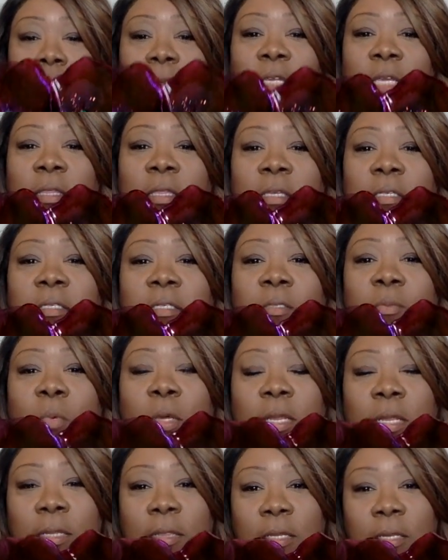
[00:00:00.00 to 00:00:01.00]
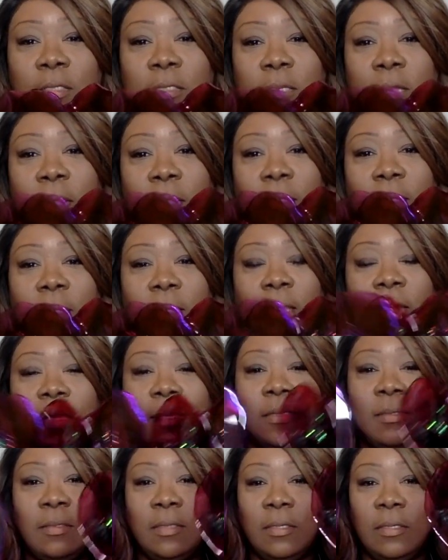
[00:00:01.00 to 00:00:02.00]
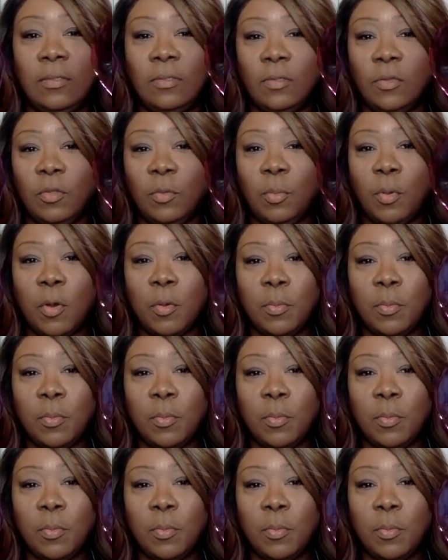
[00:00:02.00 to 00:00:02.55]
And this is what it looks like, guys. These are the